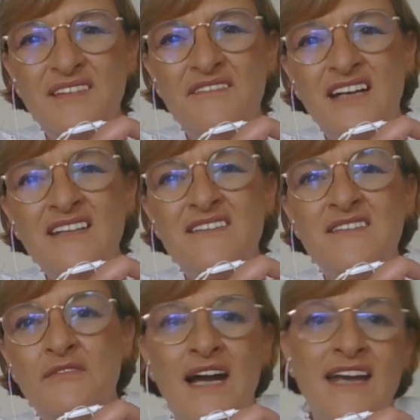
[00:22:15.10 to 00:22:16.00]
right?
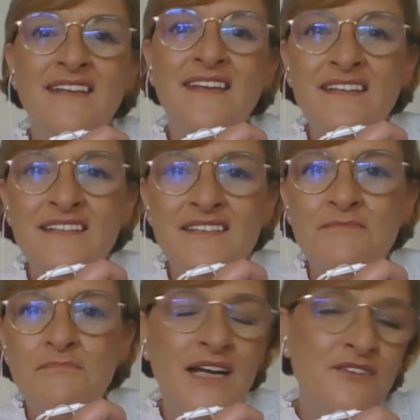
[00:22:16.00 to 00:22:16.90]
So
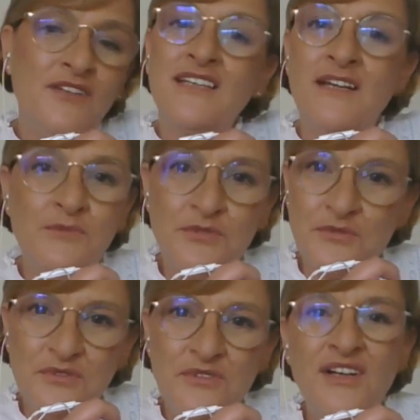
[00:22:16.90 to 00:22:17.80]
ideas might not come
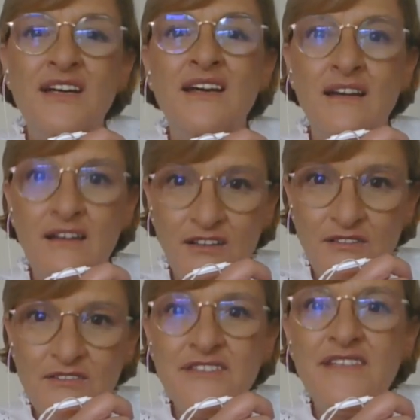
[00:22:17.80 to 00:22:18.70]
true,
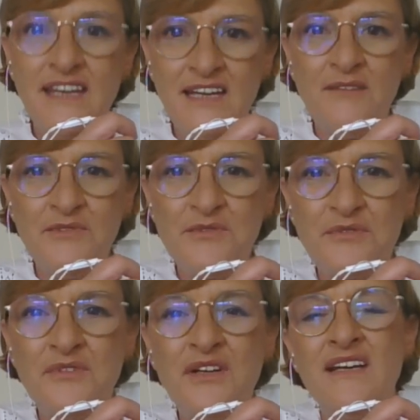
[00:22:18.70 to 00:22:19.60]
goals they come
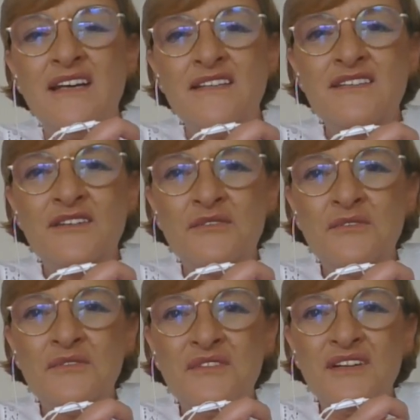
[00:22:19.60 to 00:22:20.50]
true.
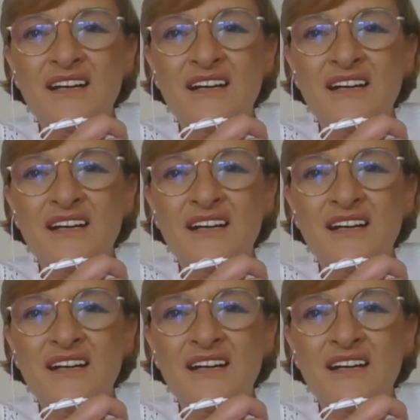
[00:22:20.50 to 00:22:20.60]
So